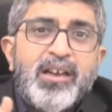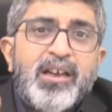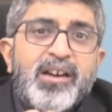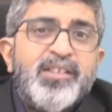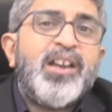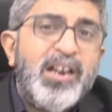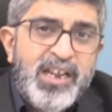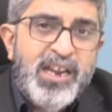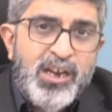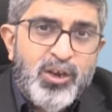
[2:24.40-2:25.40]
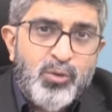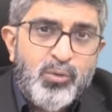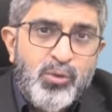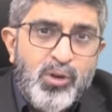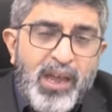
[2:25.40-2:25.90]
resulting
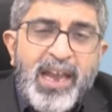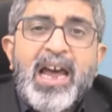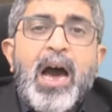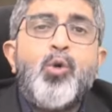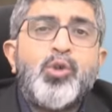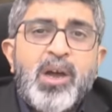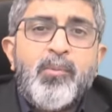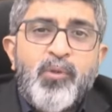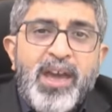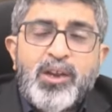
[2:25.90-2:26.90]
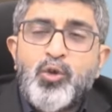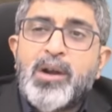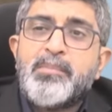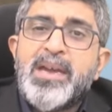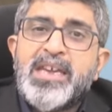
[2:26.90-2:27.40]
into an outcome where you
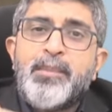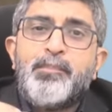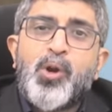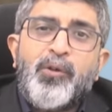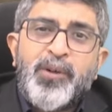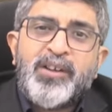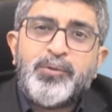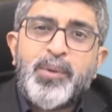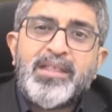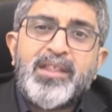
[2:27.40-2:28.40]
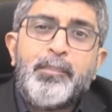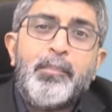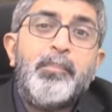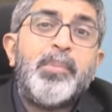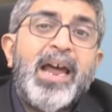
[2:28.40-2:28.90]
are making profits when the
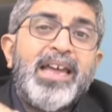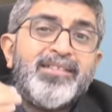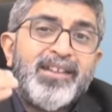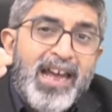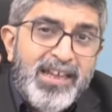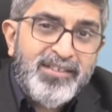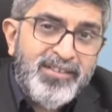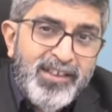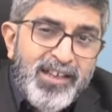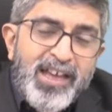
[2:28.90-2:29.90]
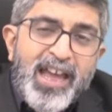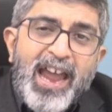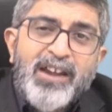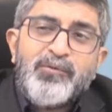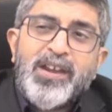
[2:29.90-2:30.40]
price rise
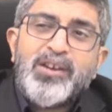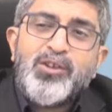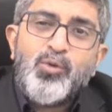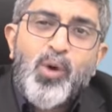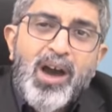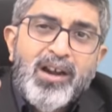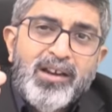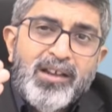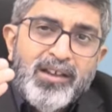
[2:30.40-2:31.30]
and when you are